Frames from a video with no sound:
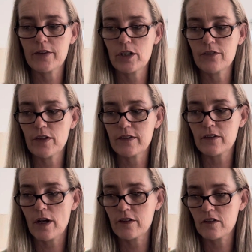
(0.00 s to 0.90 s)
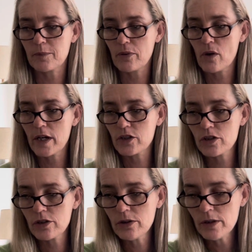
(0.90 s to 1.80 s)
the universe is going to surprise
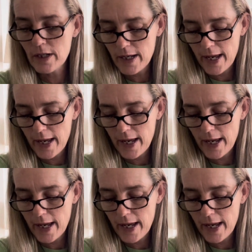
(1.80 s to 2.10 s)
you,